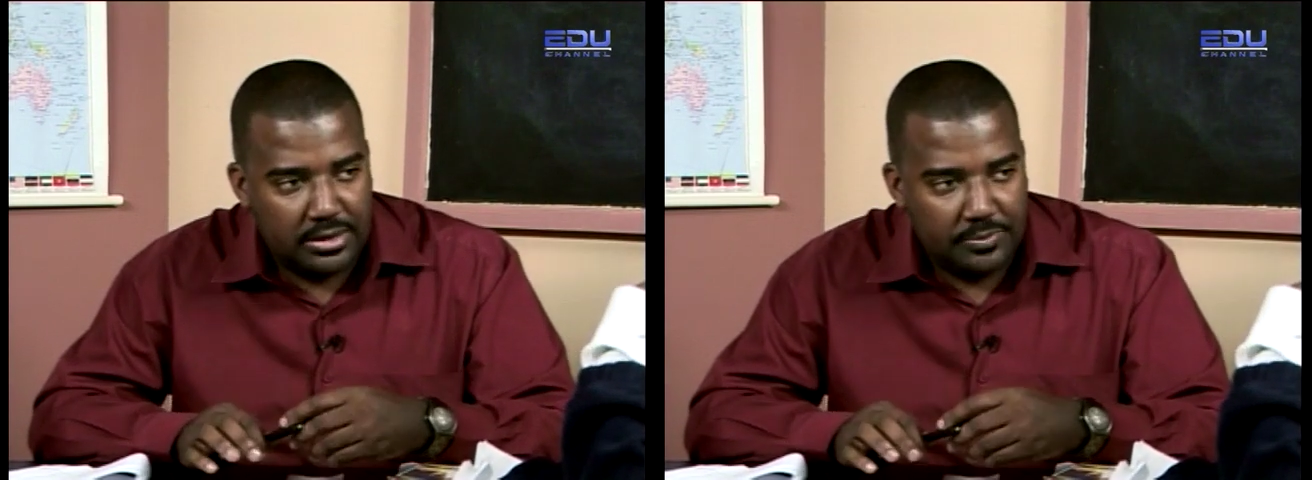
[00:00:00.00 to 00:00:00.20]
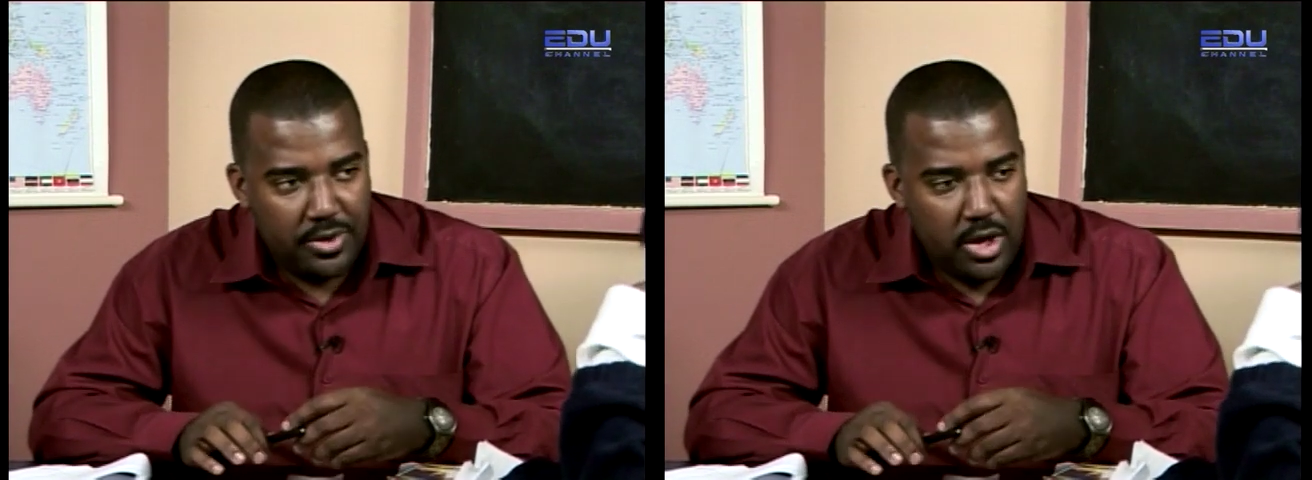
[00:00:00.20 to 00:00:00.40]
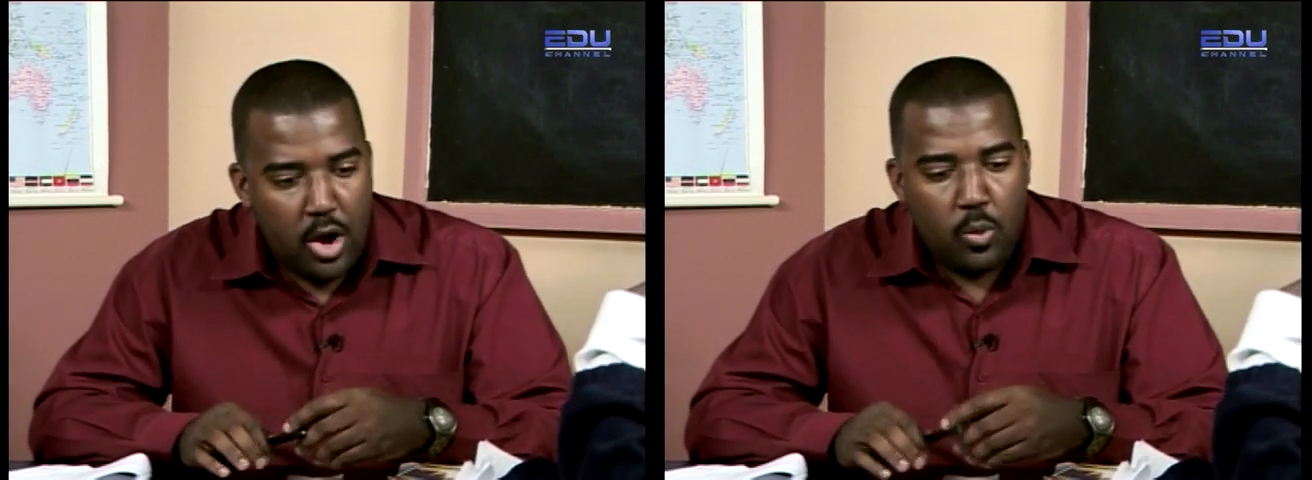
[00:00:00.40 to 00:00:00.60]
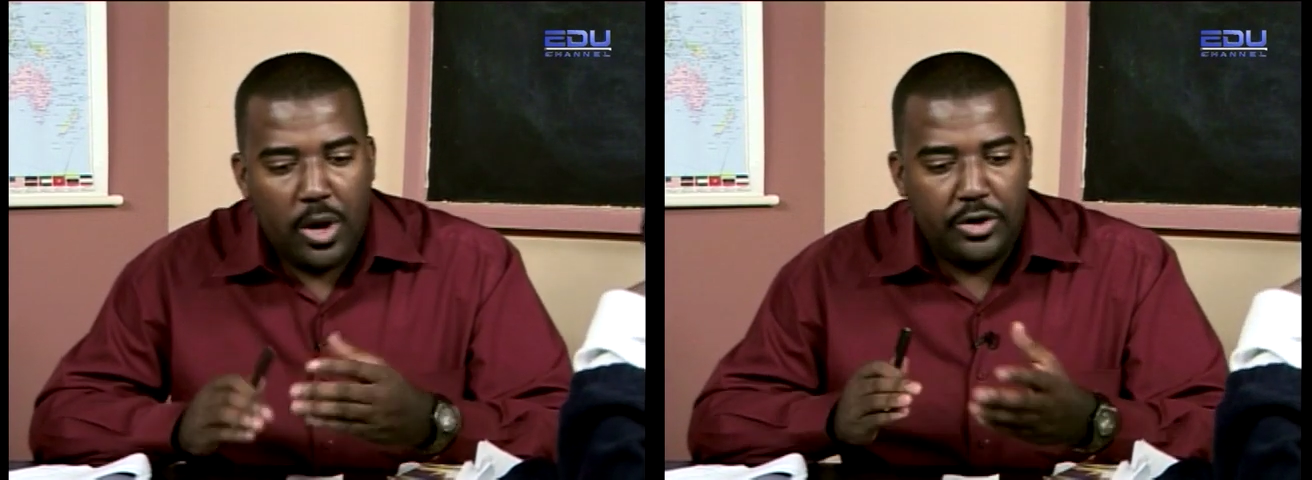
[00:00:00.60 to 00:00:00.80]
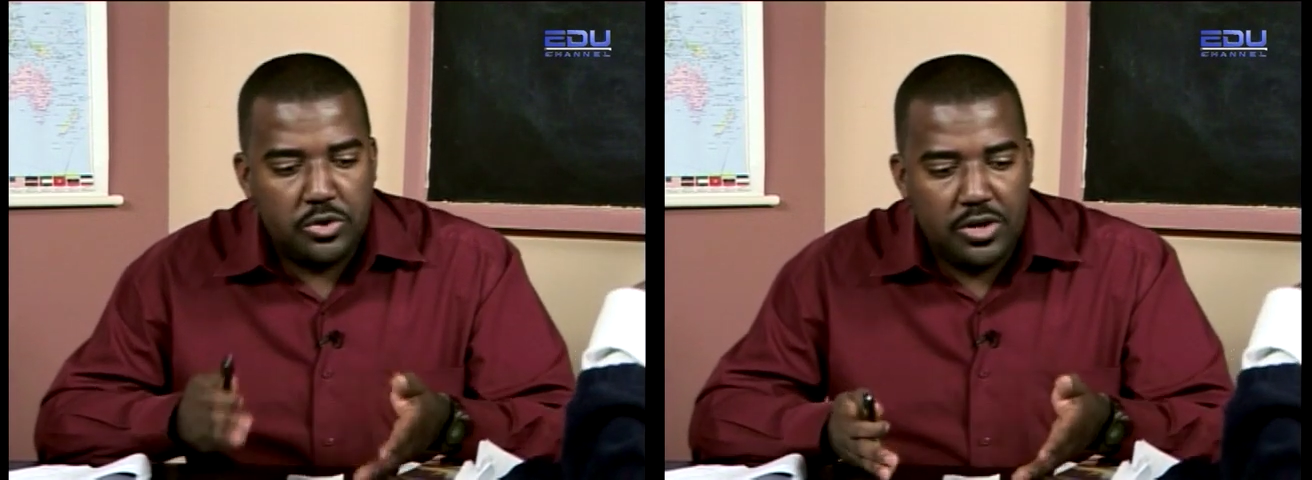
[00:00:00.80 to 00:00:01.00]
approaching
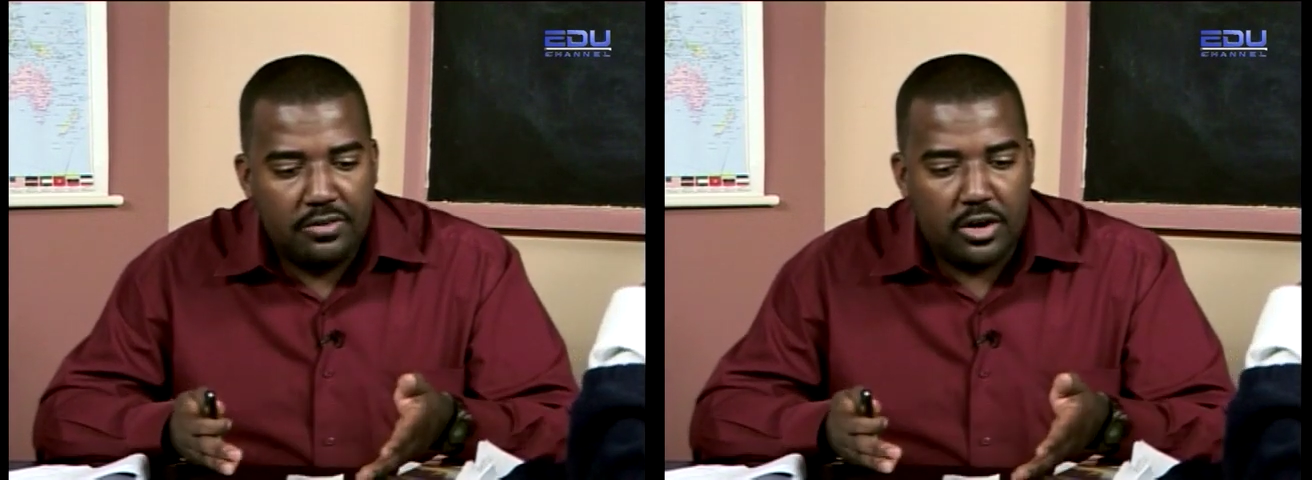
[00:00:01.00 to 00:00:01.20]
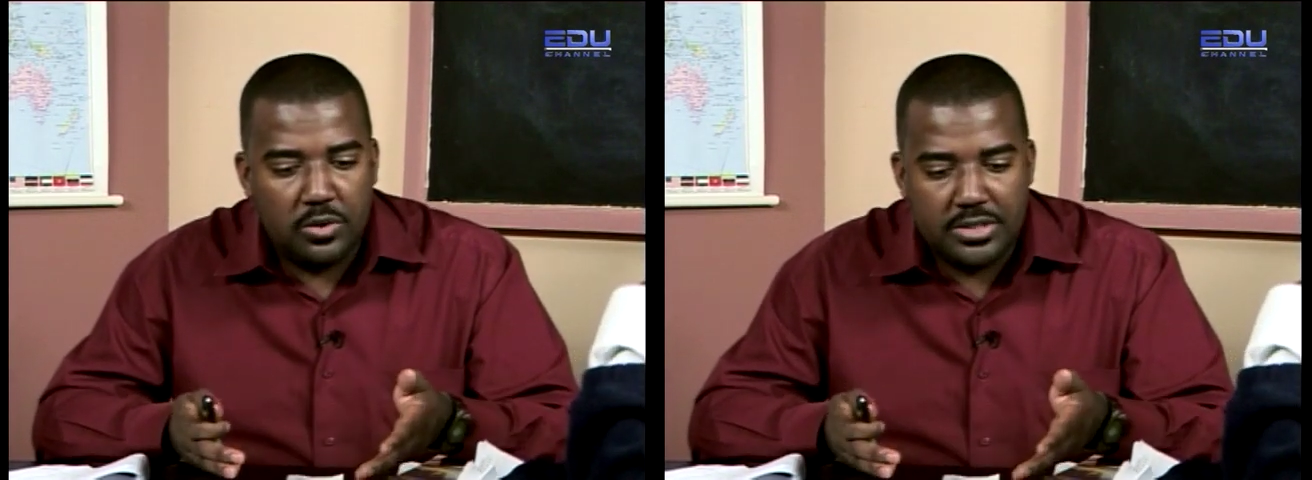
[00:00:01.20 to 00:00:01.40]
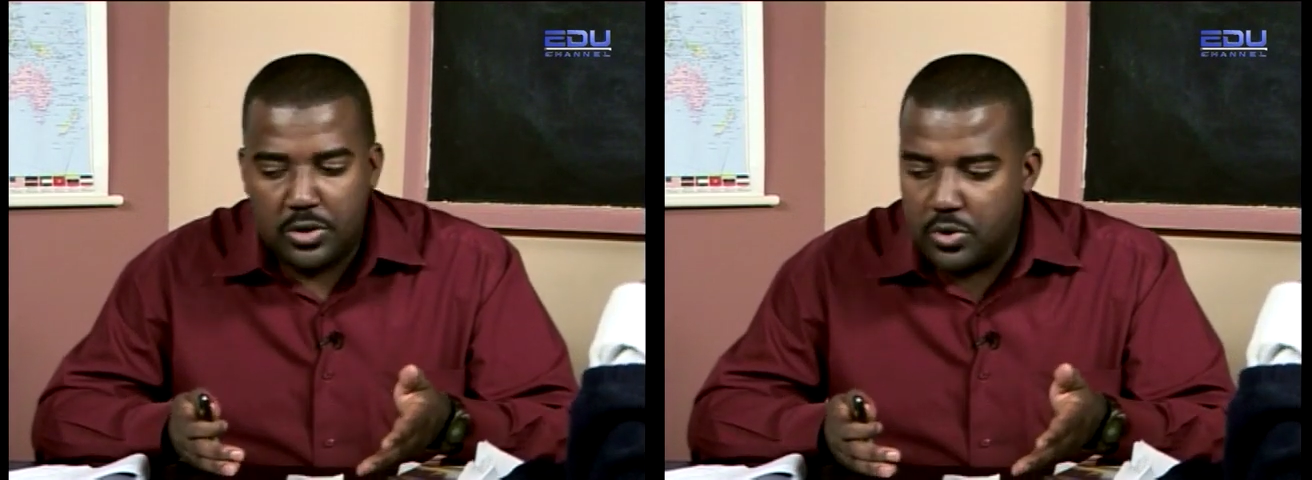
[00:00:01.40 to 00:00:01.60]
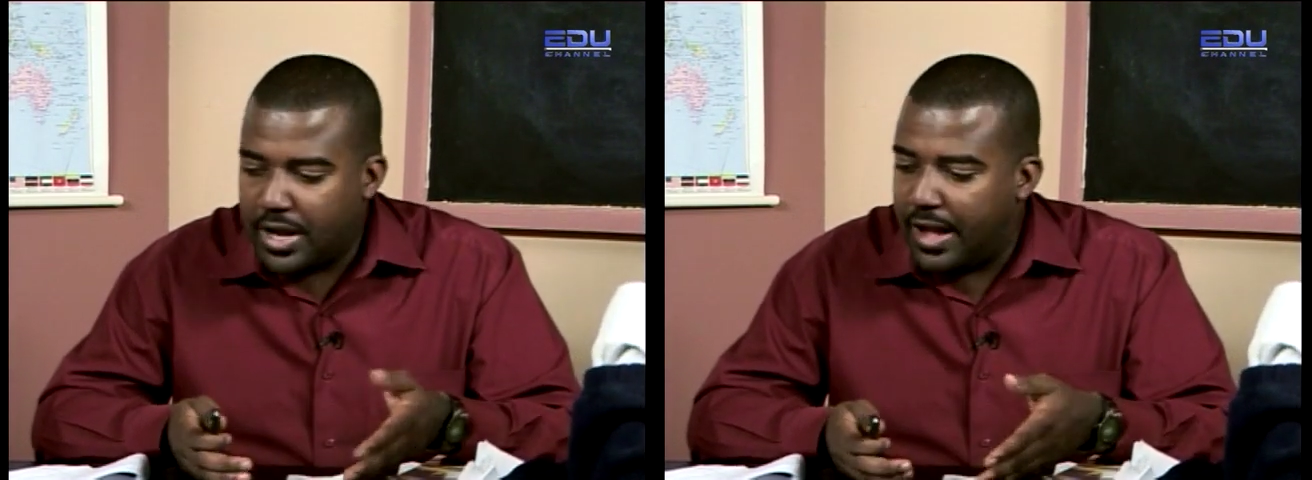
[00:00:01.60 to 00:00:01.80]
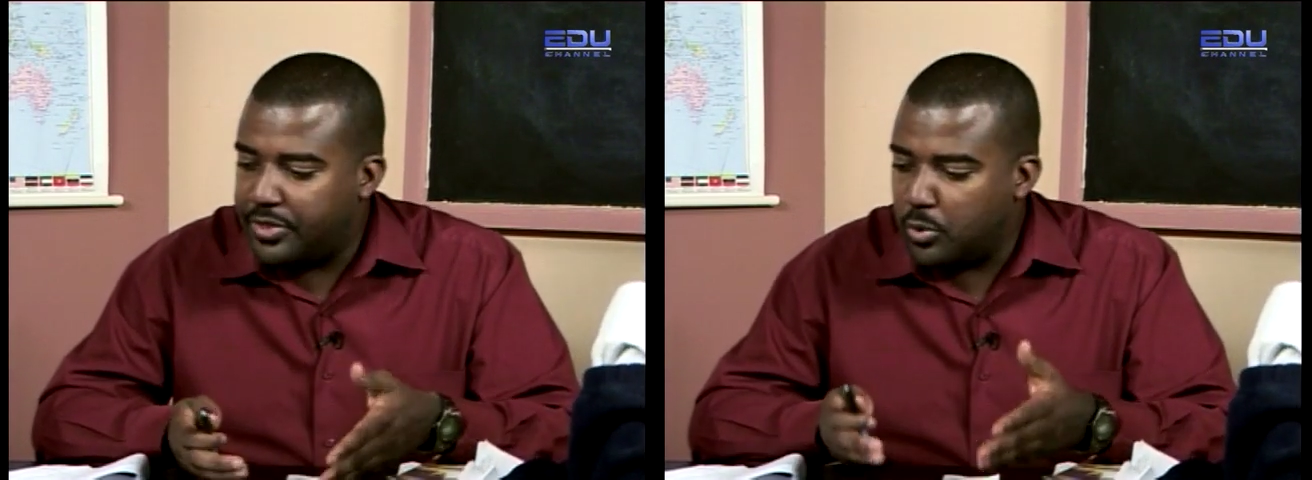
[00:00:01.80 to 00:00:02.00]
it in a
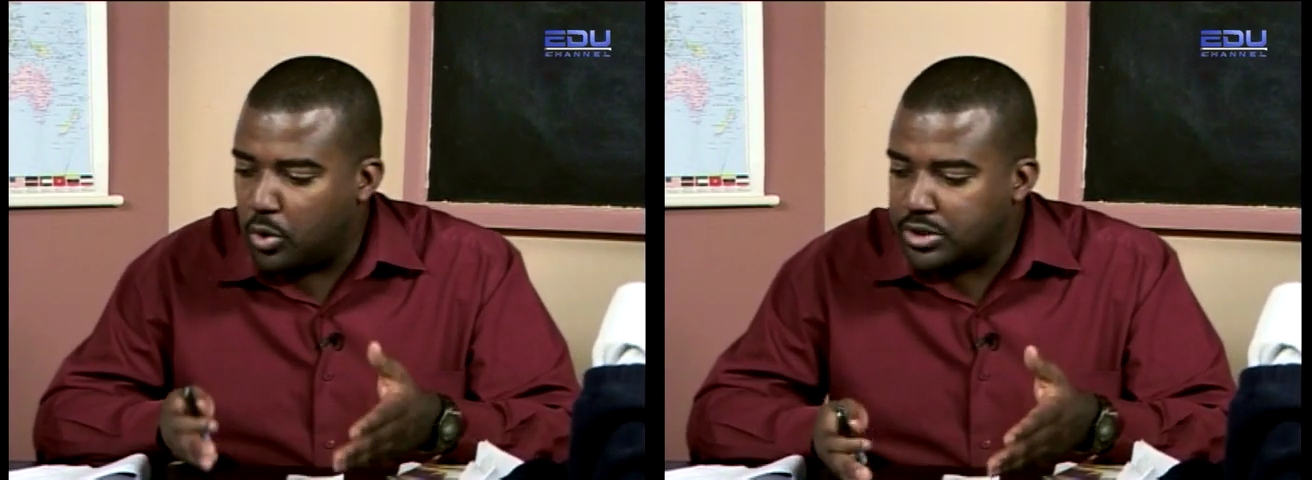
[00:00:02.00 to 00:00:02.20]
different way.